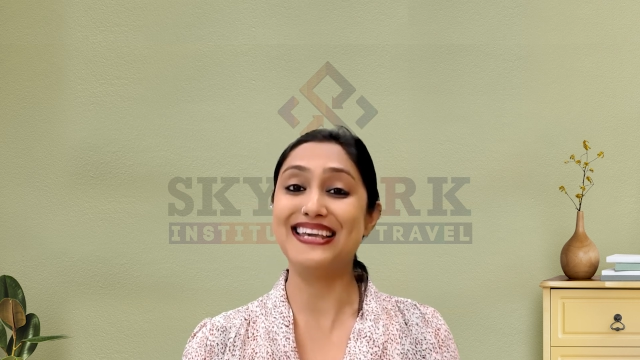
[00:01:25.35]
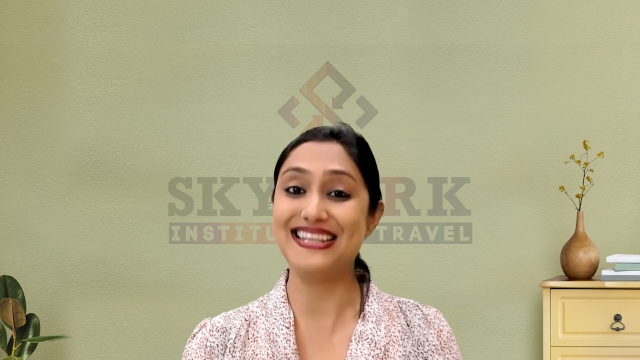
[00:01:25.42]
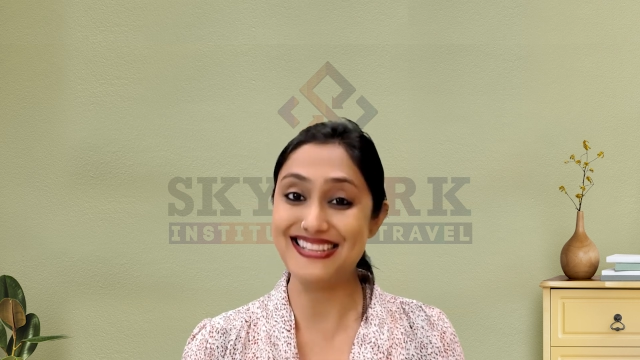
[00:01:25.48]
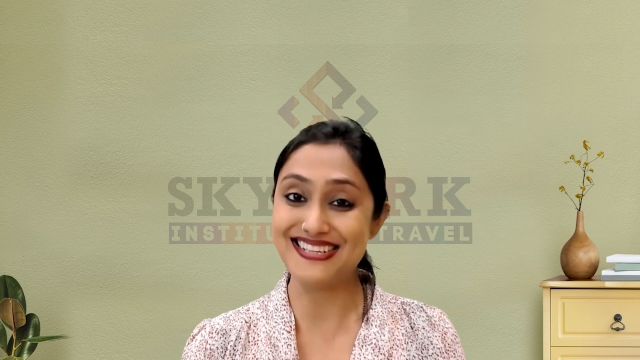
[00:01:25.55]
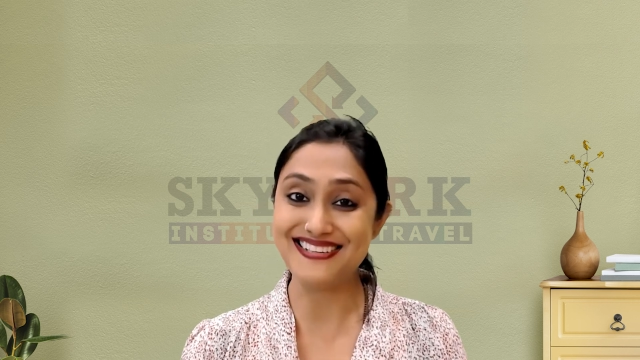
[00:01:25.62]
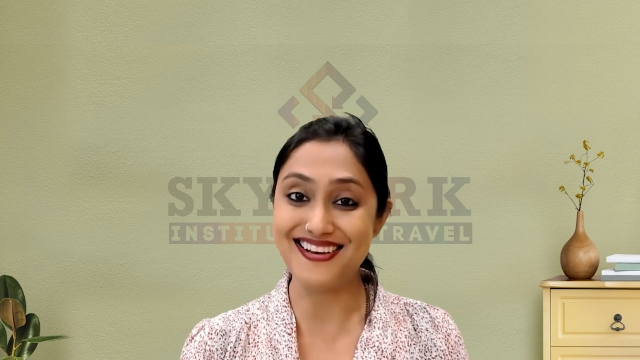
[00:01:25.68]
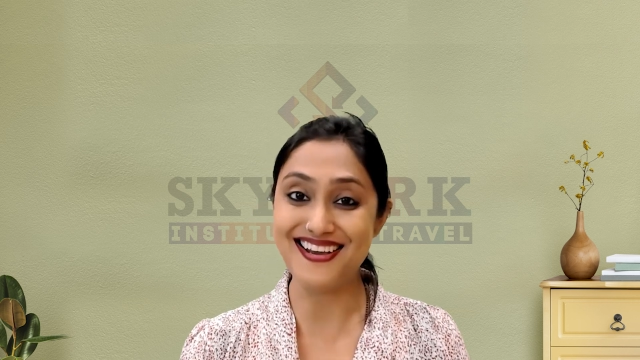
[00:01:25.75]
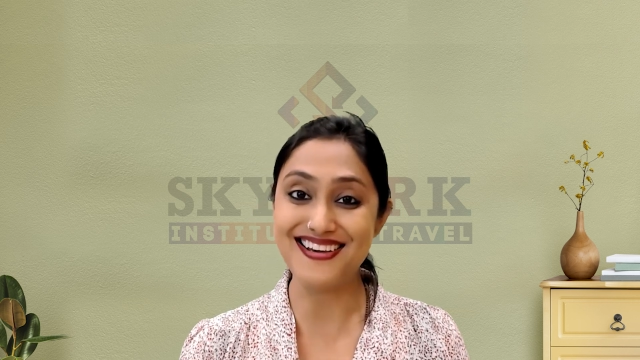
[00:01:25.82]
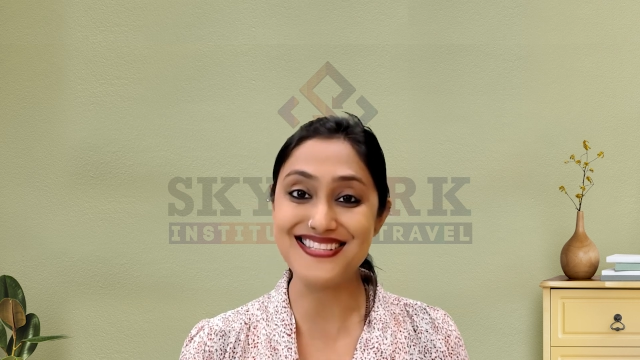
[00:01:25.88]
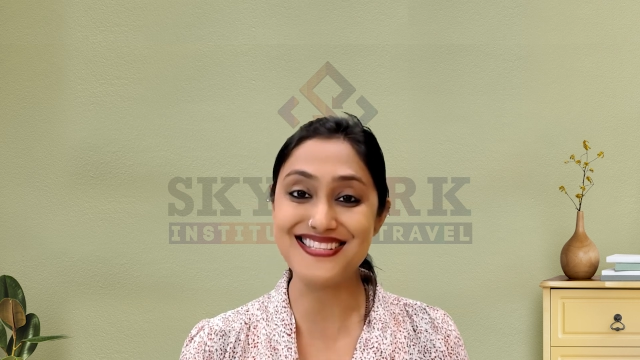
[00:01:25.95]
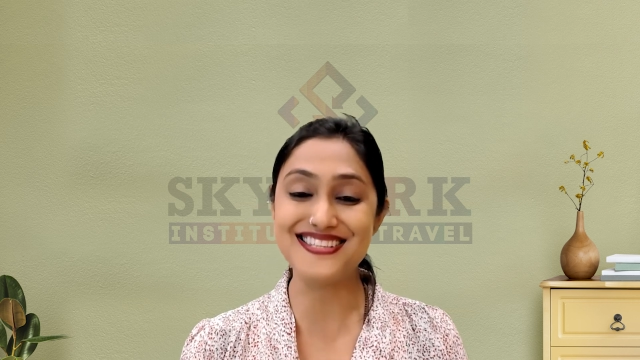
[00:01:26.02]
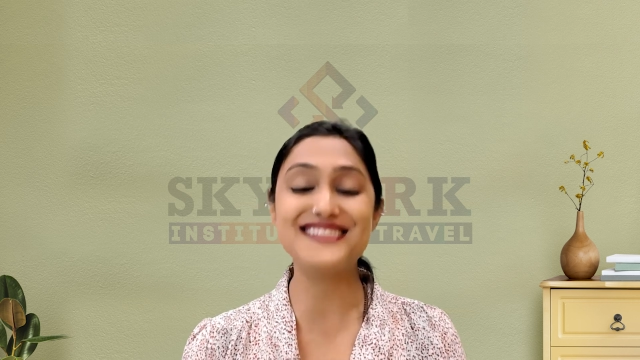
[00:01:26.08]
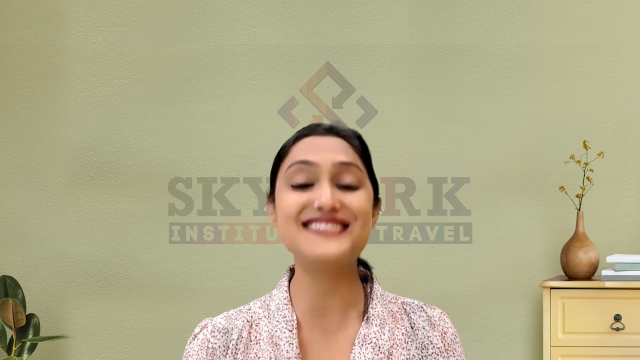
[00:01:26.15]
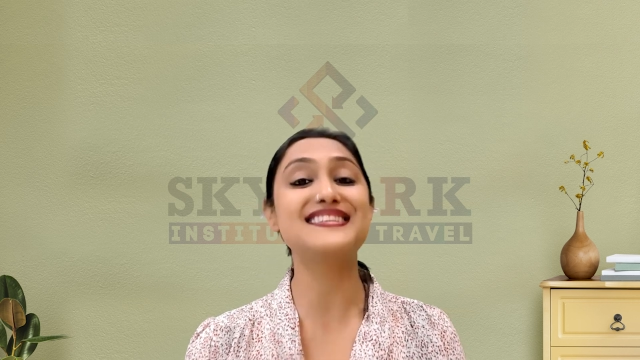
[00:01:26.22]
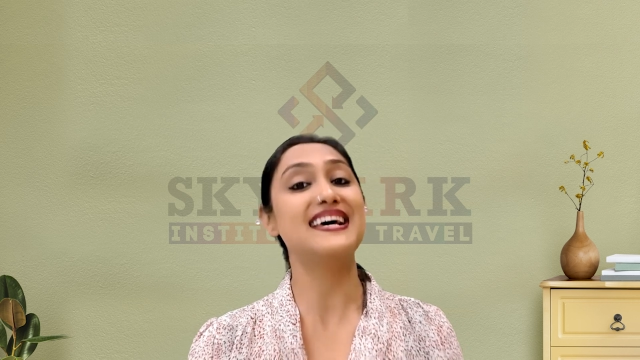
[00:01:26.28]
in the
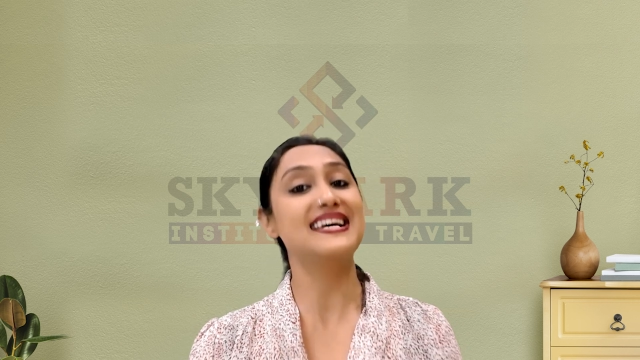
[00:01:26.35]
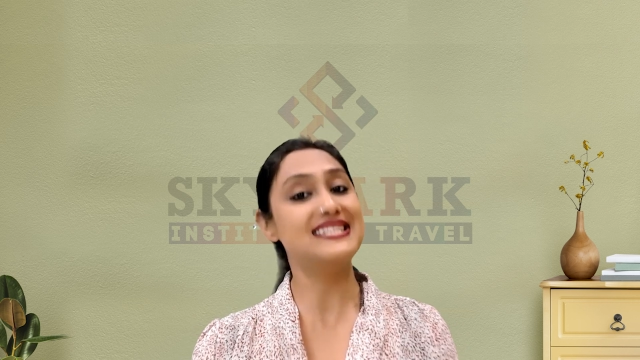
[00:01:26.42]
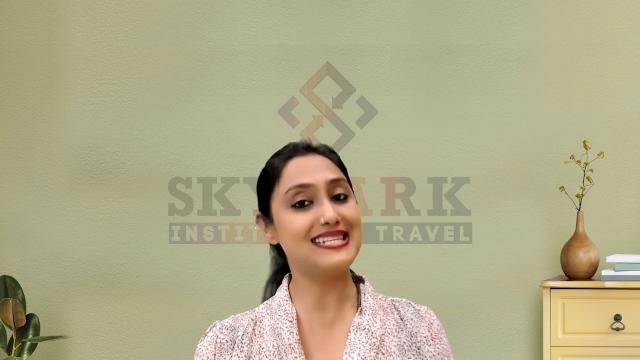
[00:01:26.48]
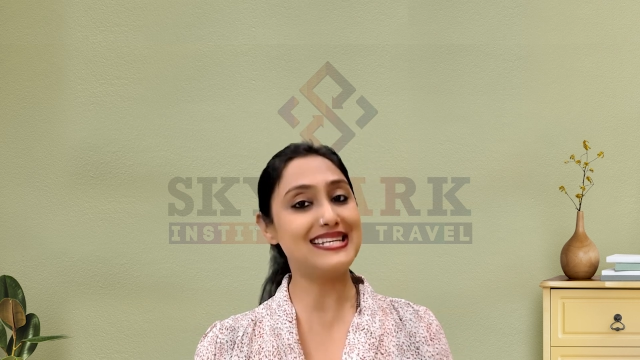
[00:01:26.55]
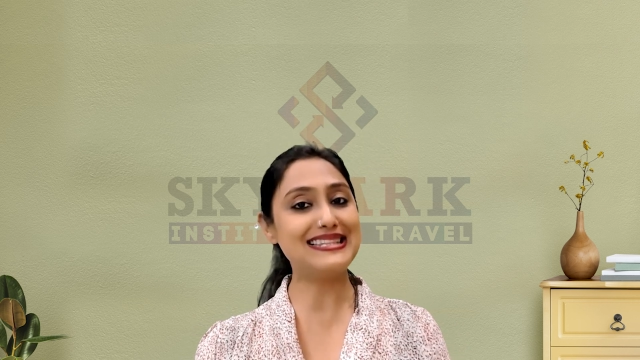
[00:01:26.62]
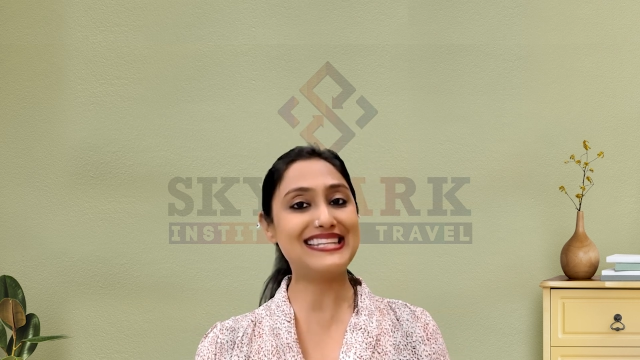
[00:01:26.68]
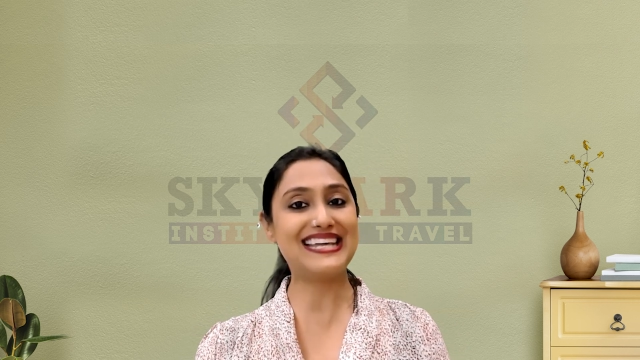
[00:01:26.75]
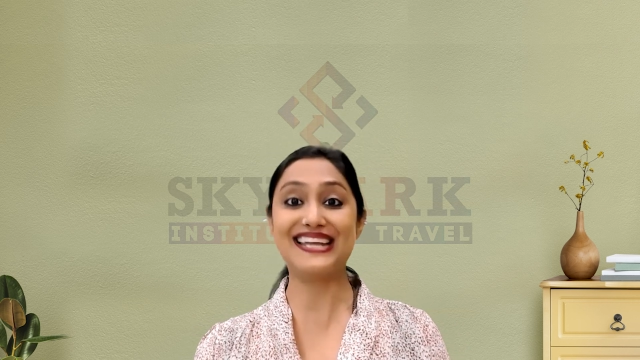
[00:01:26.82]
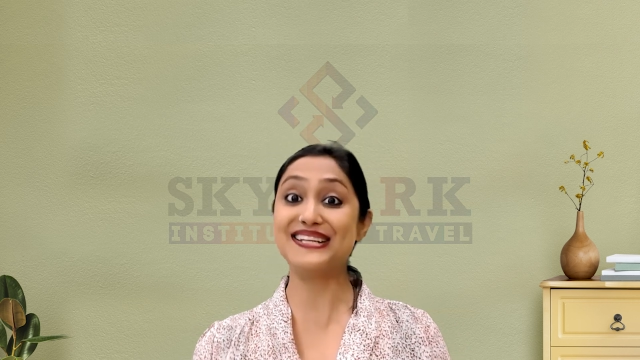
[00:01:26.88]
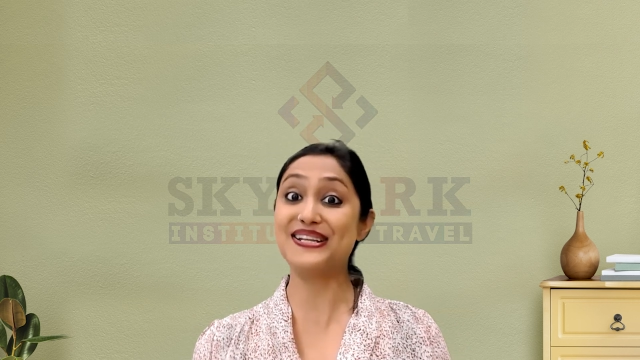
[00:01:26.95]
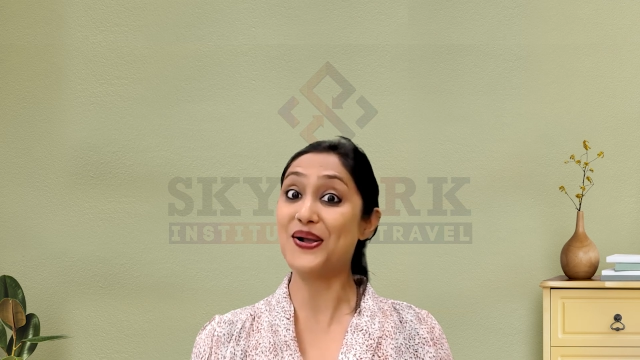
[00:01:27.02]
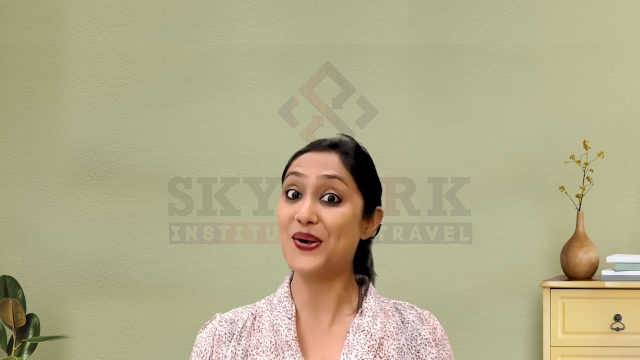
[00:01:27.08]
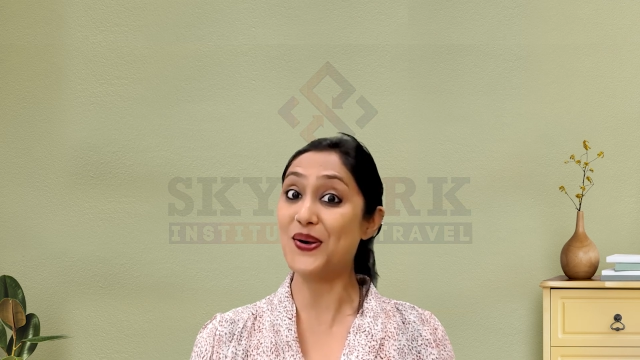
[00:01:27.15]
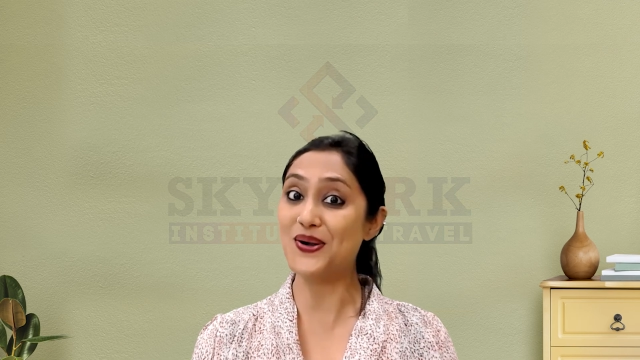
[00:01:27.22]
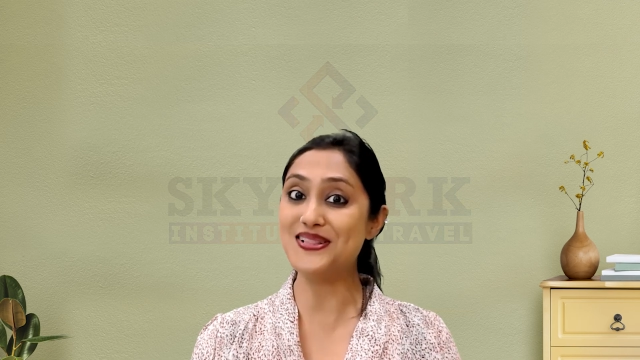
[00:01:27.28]
classes. Till
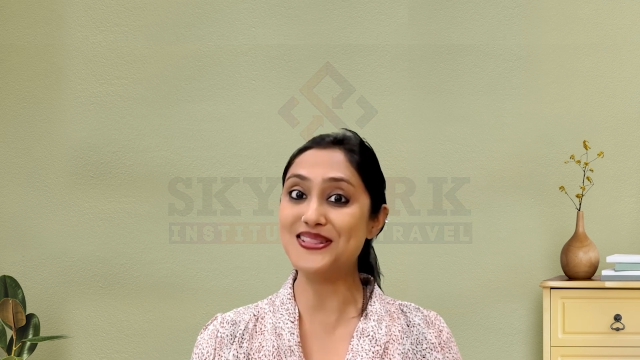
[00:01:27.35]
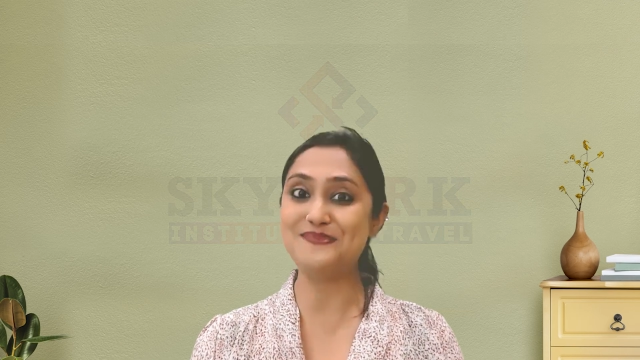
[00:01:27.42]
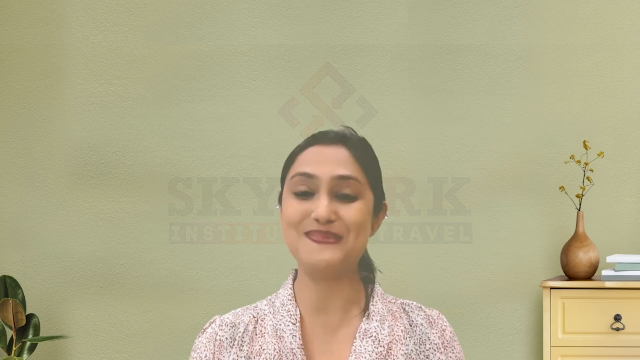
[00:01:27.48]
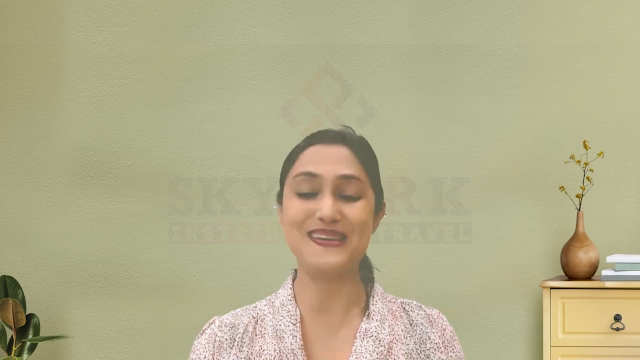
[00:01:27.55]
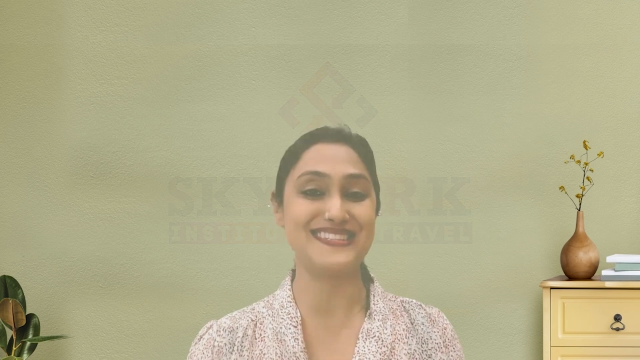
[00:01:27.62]
then, all the